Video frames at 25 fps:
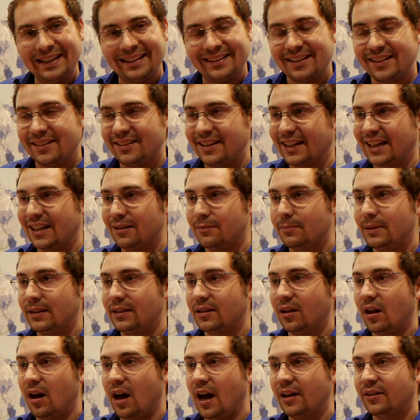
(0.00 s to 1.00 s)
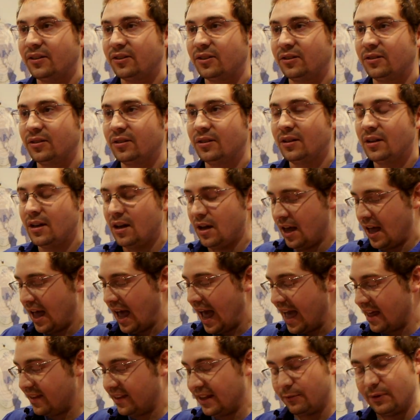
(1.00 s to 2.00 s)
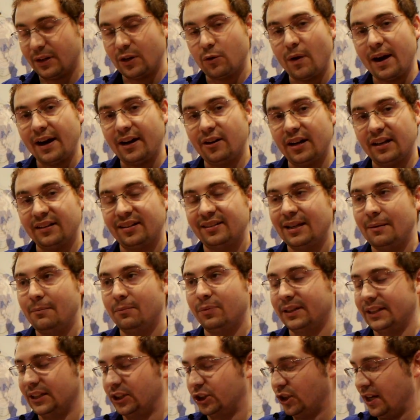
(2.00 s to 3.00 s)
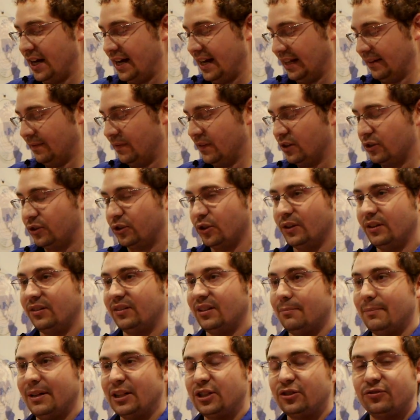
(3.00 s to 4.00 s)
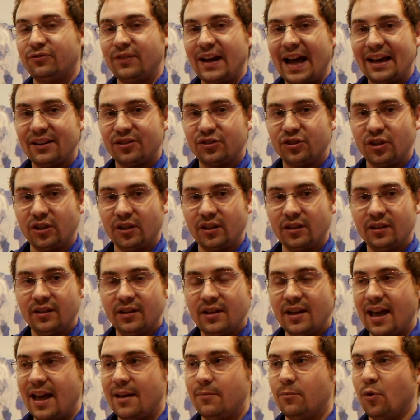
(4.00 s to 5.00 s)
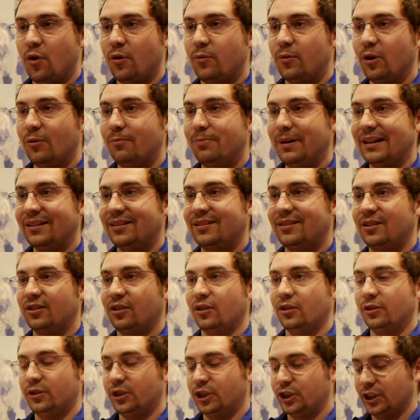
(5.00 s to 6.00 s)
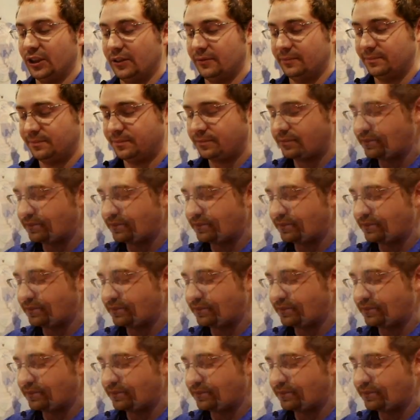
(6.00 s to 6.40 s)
pieces that can be lost, and they require assembly training. So this is a much faster and more robust solution.